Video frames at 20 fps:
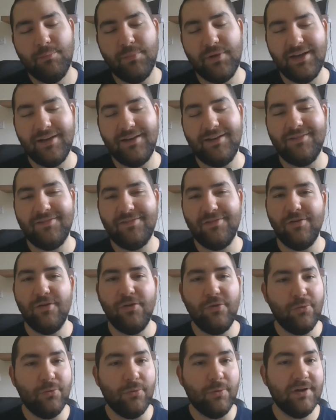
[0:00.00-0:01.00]
but it is
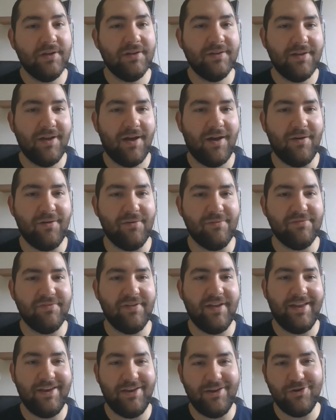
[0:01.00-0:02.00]
new of
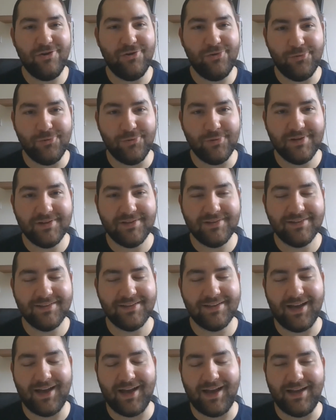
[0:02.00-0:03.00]
a new
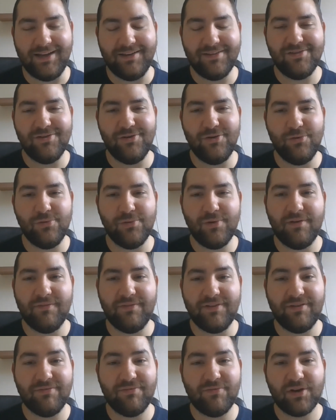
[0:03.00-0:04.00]
kind, new of
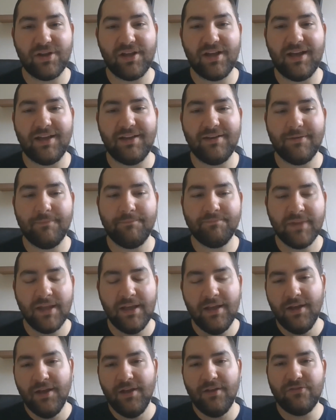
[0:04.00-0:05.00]
a different kind.
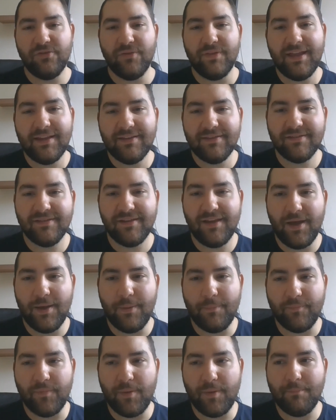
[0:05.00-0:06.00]
So that's
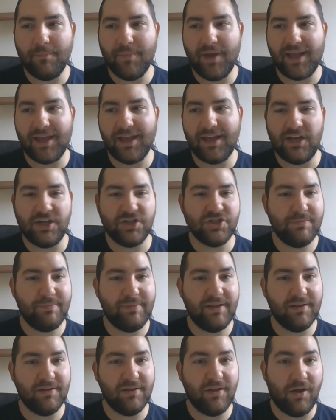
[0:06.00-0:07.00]
my kind of
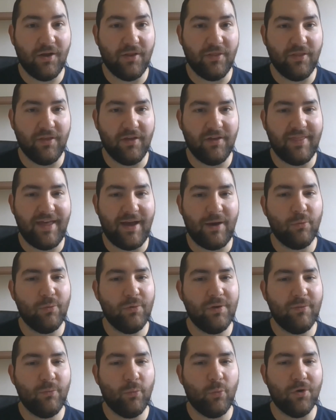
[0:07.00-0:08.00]
spiel on that
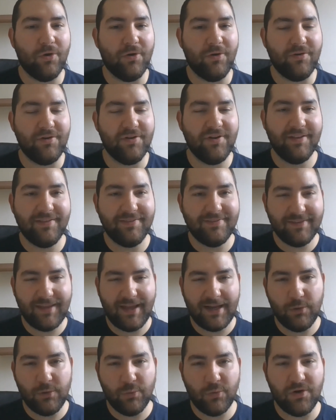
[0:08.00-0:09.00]
word,
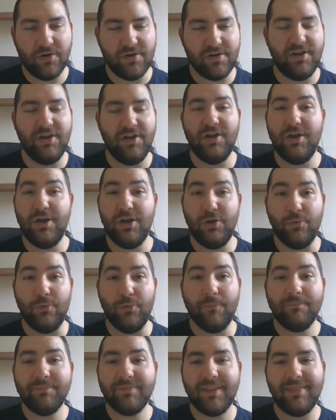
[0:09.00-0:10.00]
tiny word,
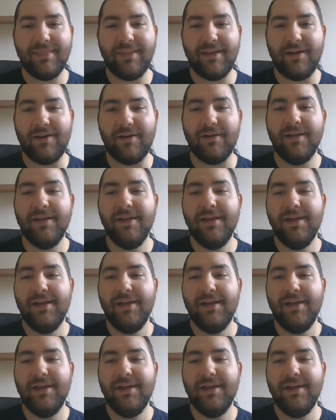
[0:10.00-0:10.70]
new there,